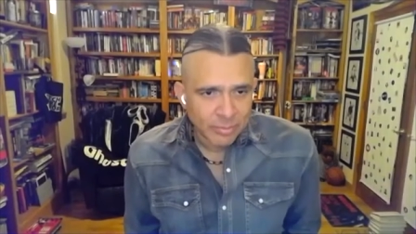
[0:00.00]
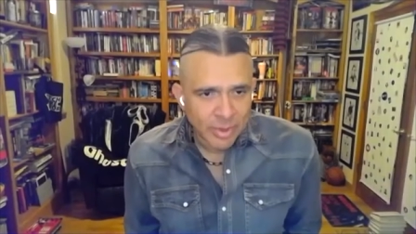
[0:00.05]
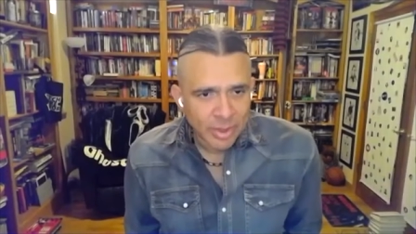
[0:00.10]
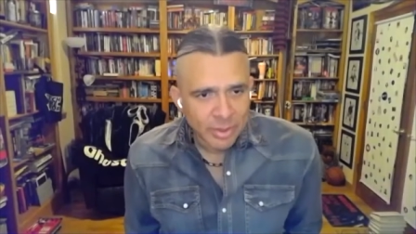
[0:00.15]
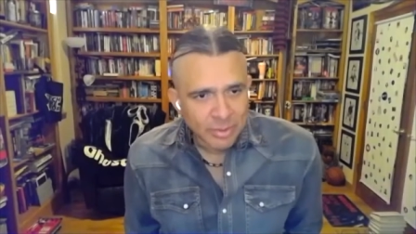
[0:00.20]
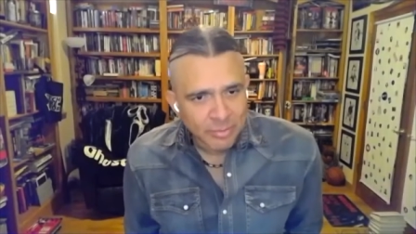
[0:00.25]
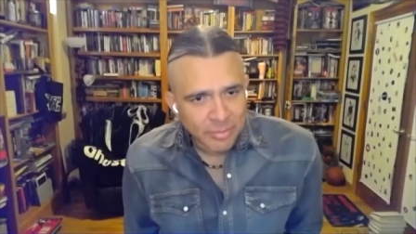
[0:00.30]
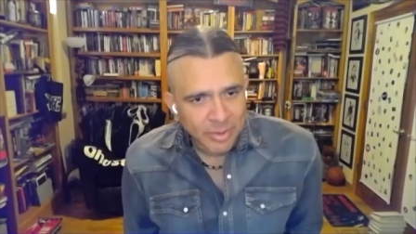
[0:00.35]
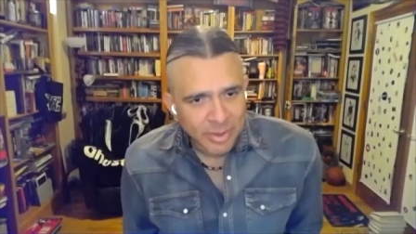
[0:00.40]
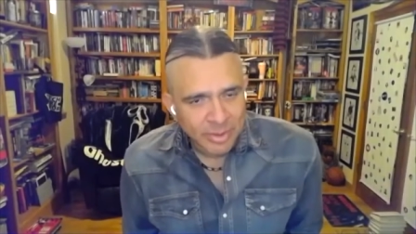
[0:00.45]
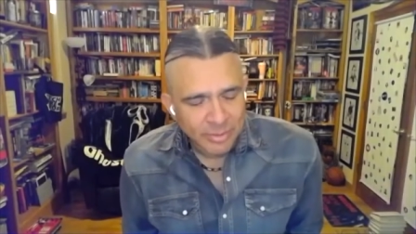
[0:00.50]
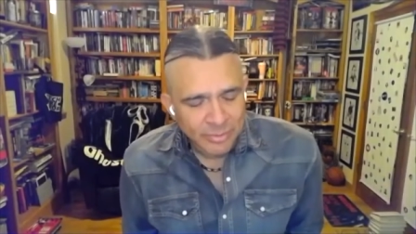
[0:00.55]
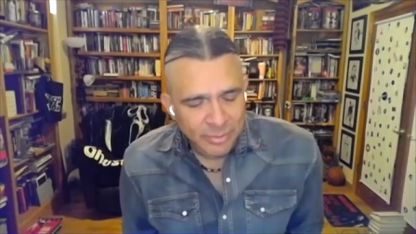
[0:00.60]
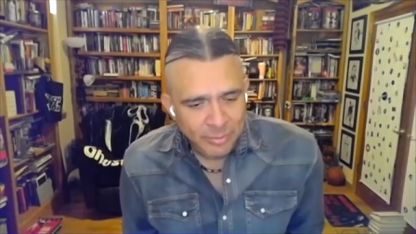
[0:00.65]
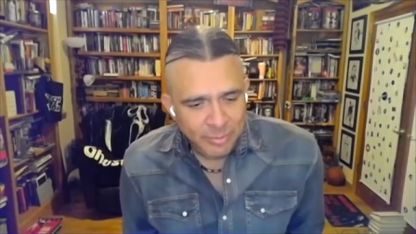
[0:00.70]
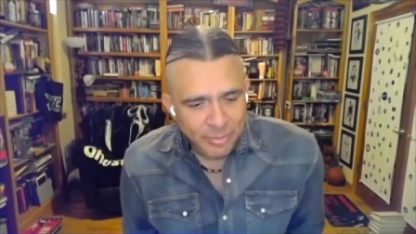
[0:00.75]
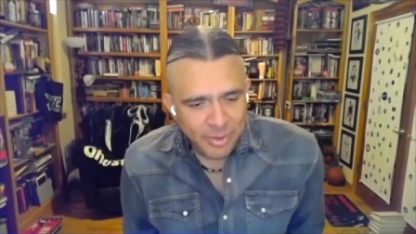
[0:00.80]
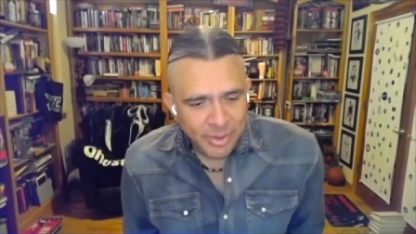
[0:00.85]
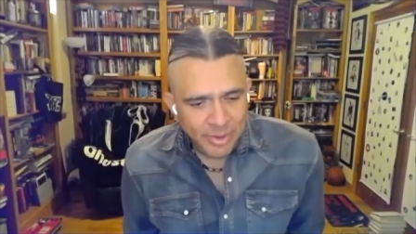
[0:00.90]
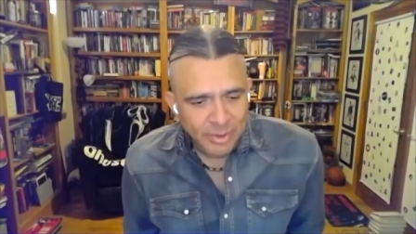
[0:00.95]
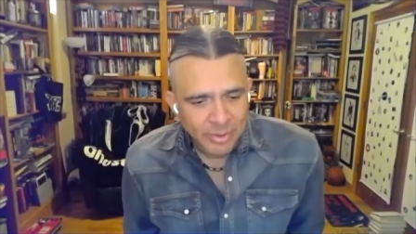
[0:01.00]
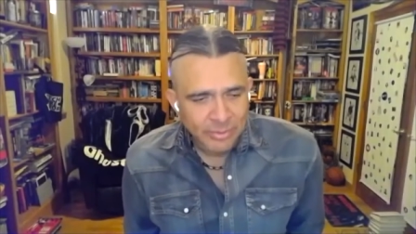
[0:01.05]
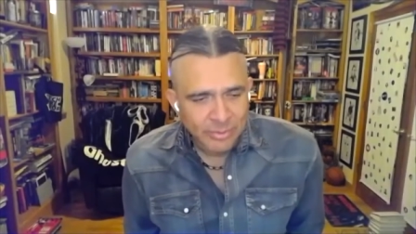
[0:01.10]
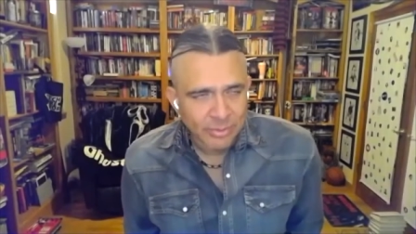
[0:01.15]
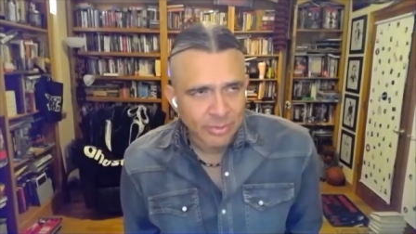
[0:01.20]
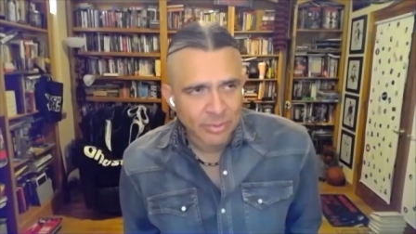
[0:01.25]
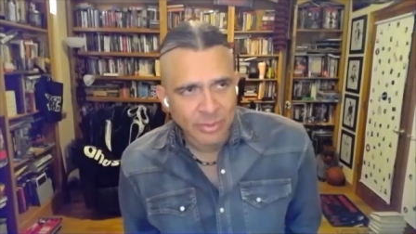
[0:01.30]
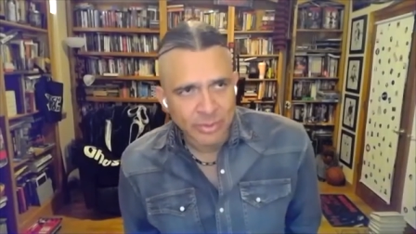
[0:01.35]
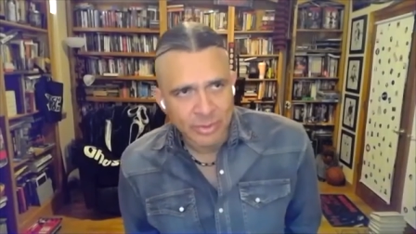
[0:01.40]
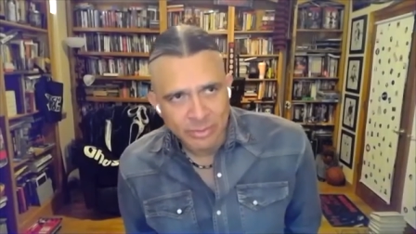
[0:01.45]
Michael Myers' mask
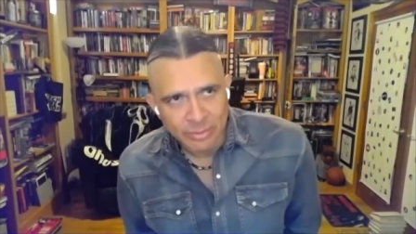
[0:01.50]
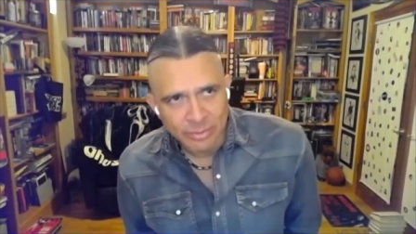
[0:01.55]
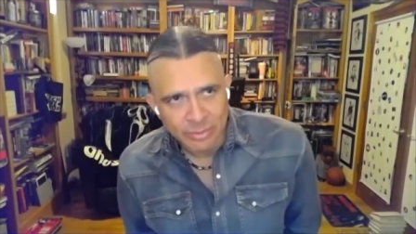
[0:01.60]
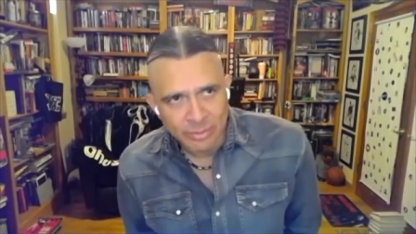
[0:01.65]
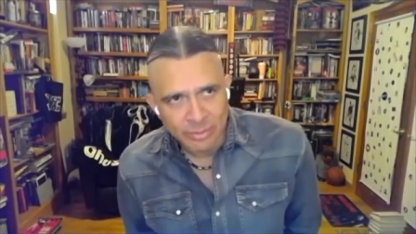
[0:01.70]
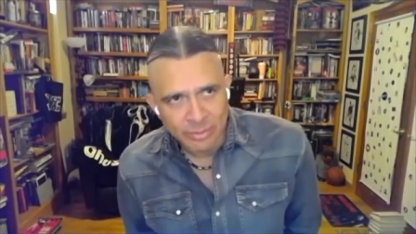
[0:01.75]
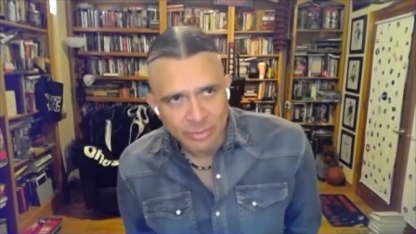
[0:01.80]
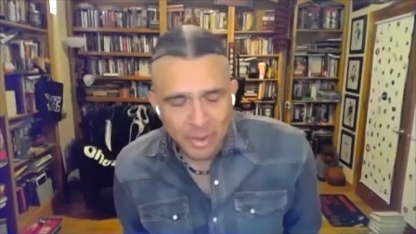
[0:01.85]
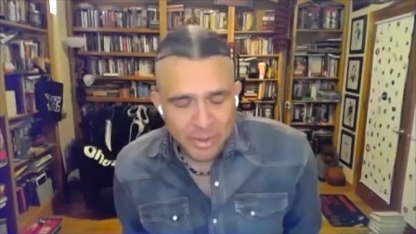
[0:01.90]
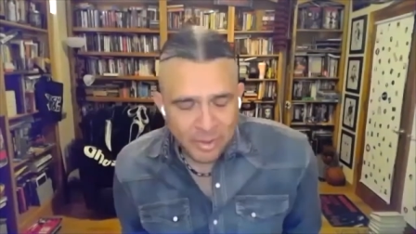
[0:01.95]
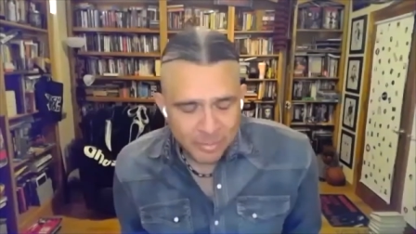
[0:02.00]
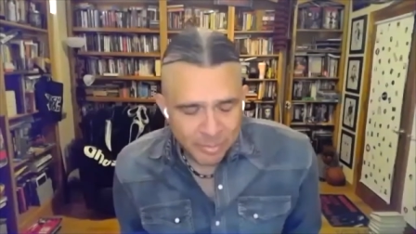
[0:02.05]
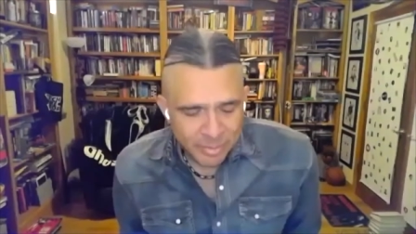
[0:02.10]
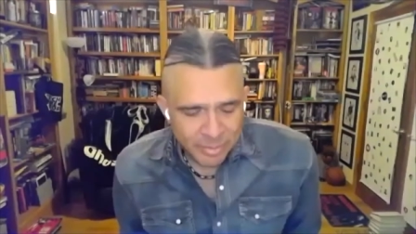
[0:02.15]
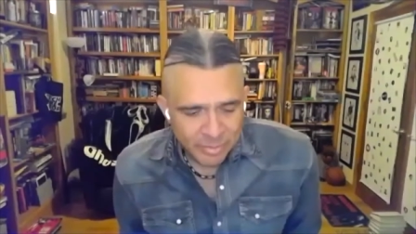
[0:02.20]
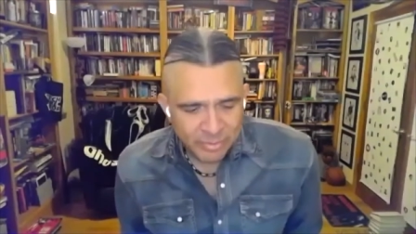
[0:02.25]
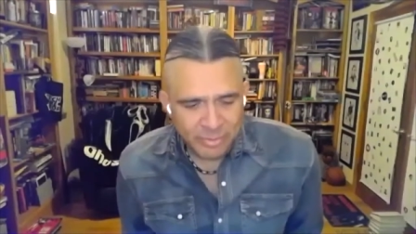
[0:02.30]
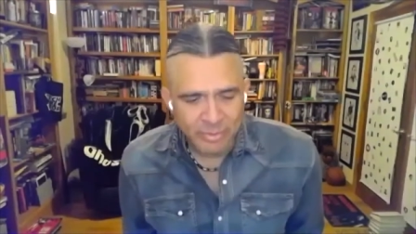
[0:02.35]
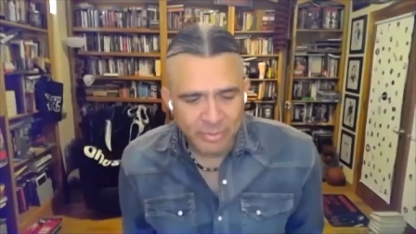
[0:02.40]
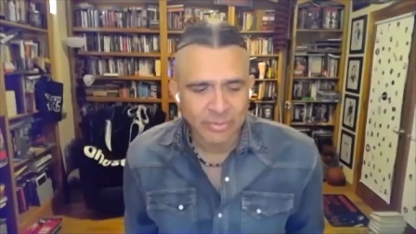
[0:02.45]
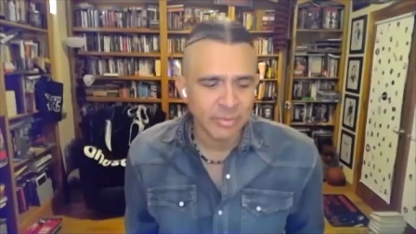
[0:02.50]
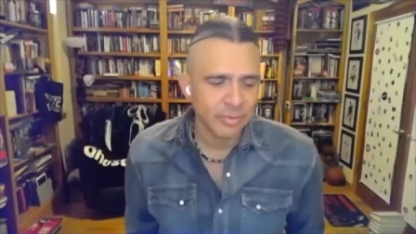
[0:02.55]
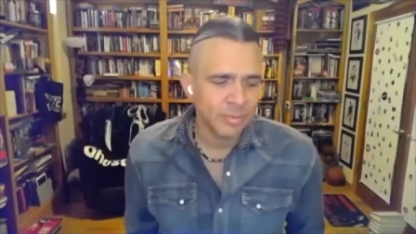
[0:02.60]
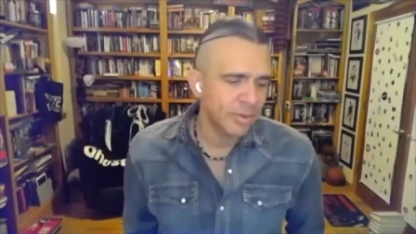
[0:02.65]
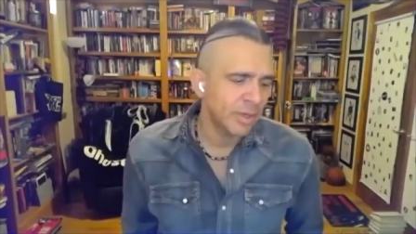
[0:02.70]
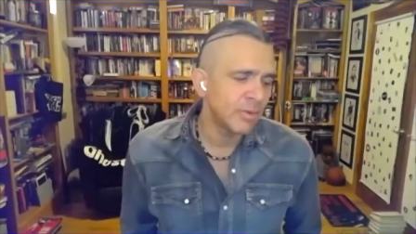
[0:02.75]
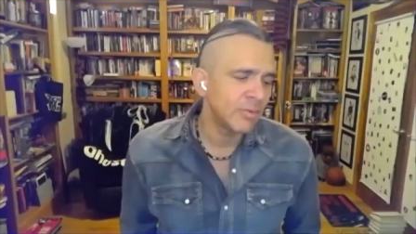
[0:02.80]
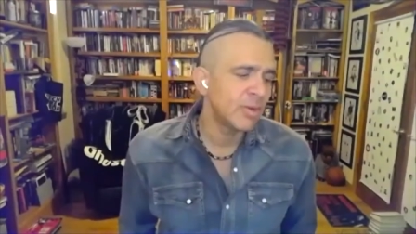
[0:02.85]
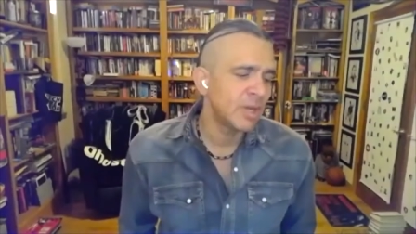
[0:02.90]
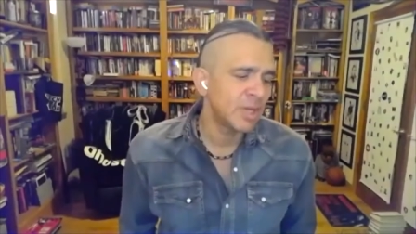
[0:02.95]
or looking through the parted bushes or
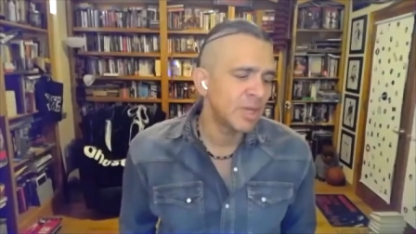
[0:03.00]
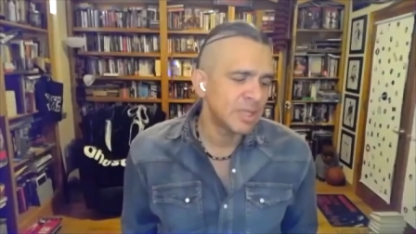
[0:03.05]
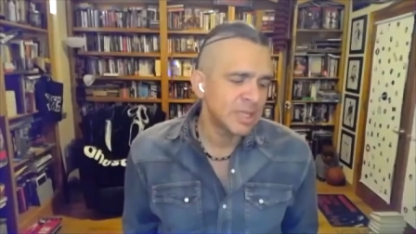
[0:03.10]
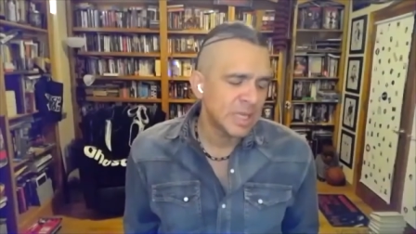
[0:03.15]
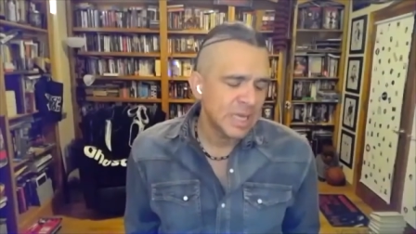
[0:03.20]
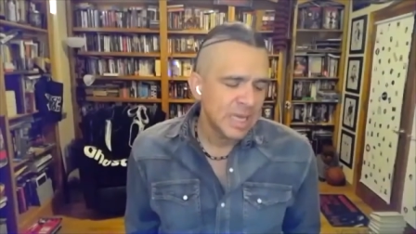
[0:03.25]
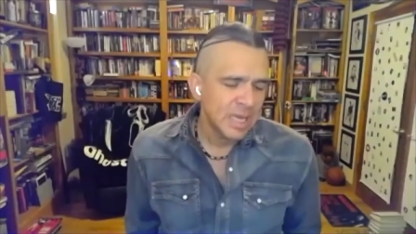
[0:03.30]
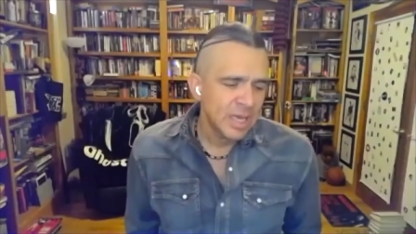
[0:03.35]
whatever it is.